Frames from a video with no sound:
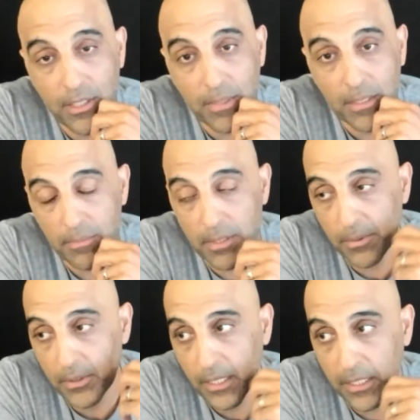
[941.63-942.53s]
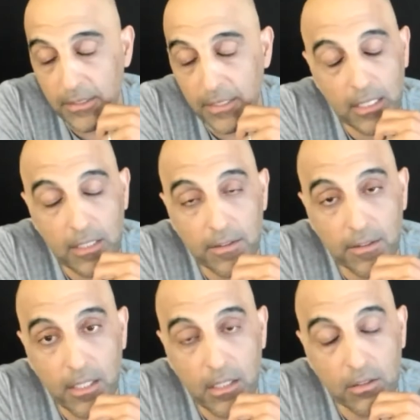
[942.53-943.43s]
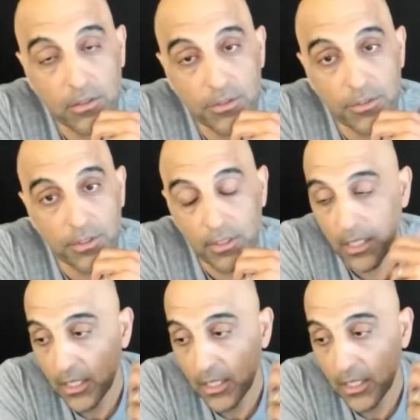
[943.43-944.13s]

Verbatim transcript: I mean, people are kind of digging in their heels, and